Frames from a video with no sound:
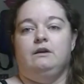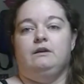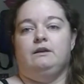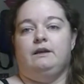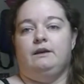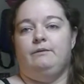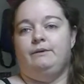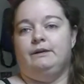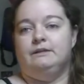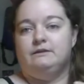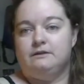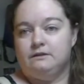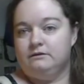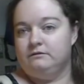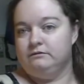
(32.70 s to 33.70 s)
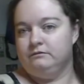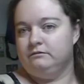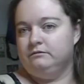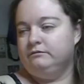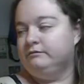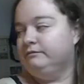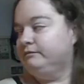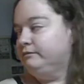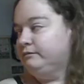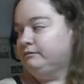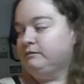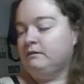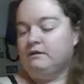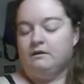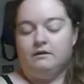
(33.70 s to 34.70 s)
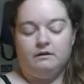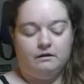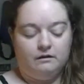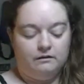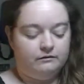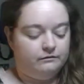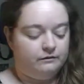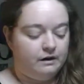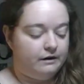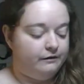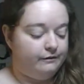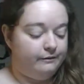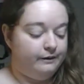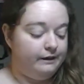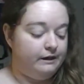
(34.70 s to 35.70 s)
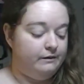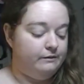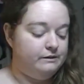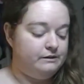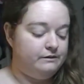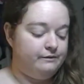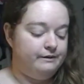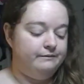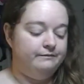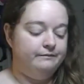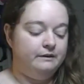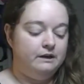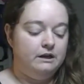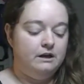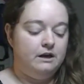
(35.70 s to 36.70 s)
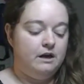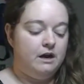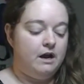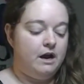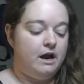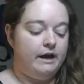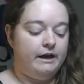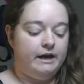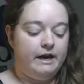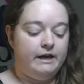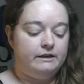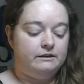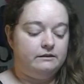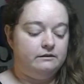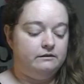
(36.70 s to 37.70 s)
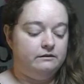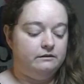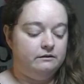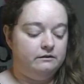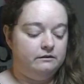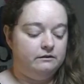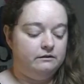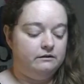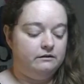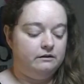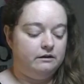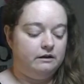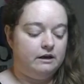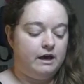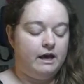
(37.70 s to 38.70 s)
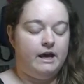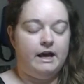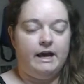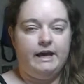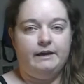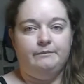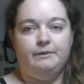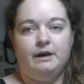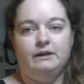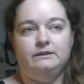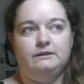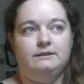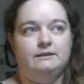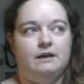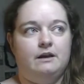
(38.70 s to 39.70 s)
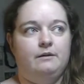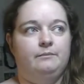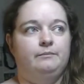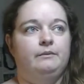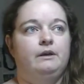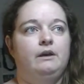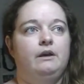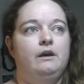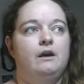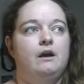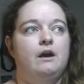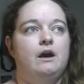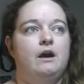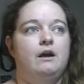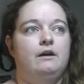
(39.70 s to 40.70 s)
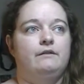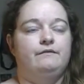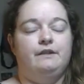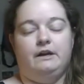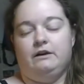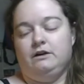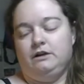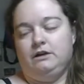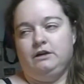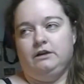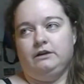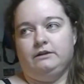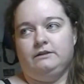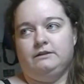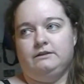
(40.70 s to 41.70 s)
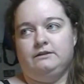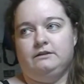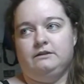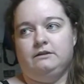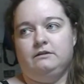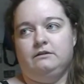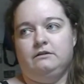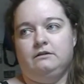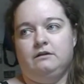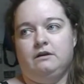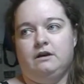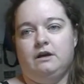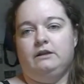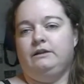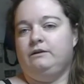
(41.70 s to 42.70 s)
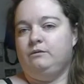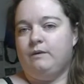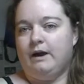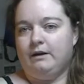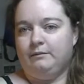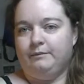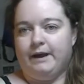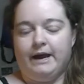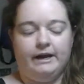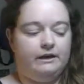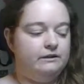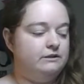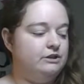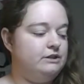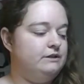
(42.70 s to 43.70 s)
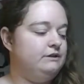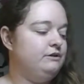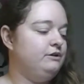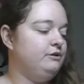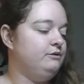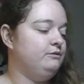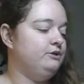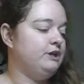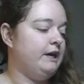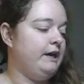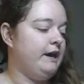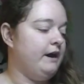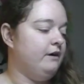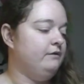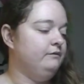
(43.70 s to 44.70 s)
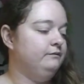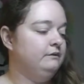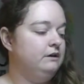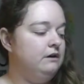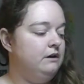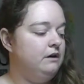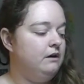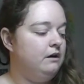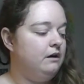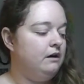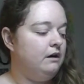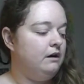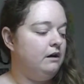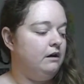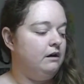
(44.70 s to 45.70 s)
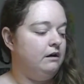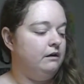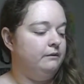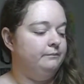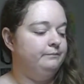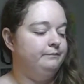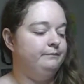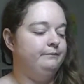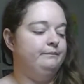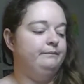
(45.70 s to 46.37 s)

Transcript: Kiwi's. I don't know what Kiwi's doing. I had bought some of their hooks a little while back just to check out. And